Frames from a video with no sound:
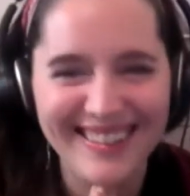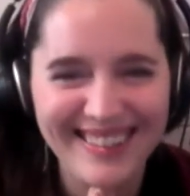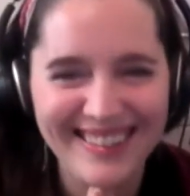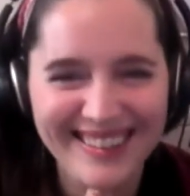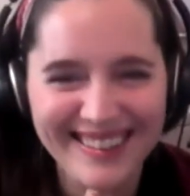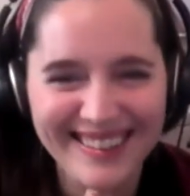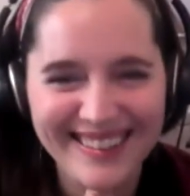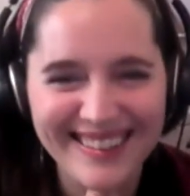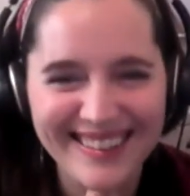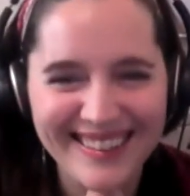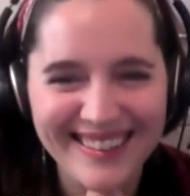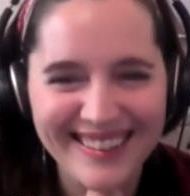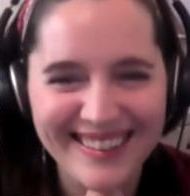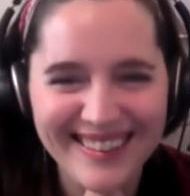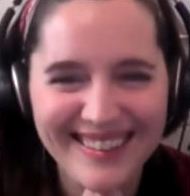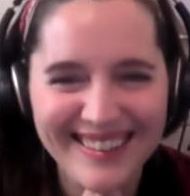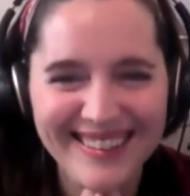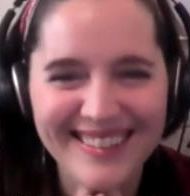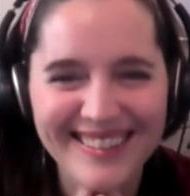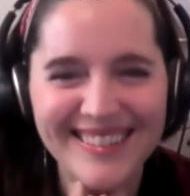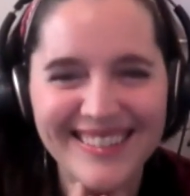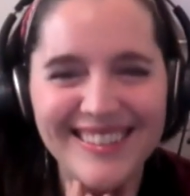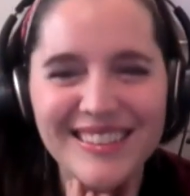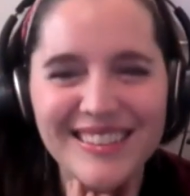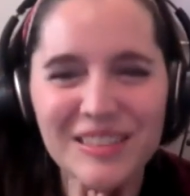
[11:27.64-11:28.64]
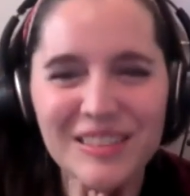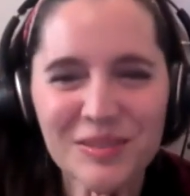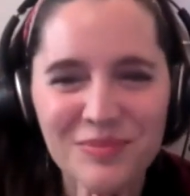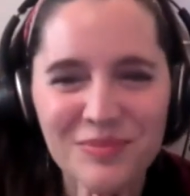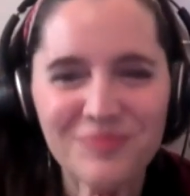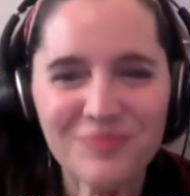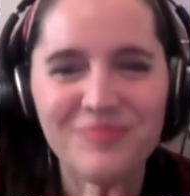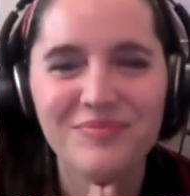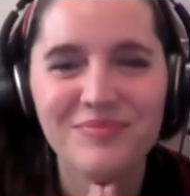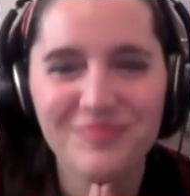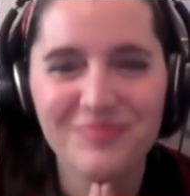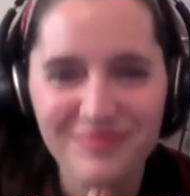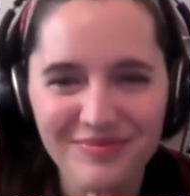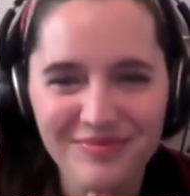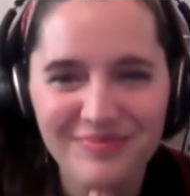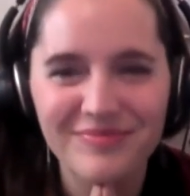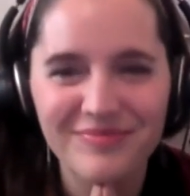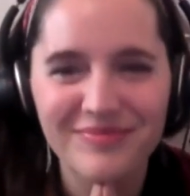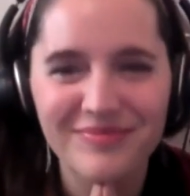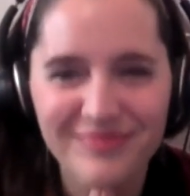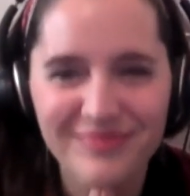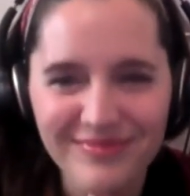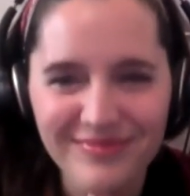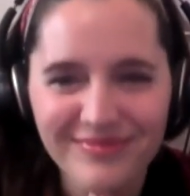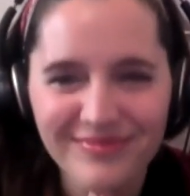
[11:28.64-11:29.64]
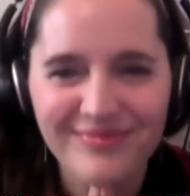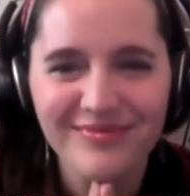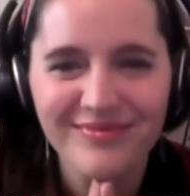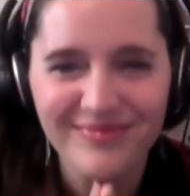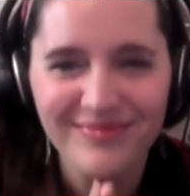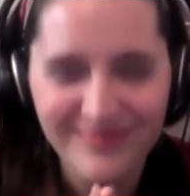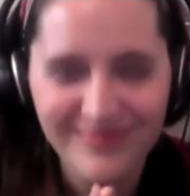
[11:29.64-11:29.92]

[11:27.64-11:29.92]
is just tell the stories that I wanted to tell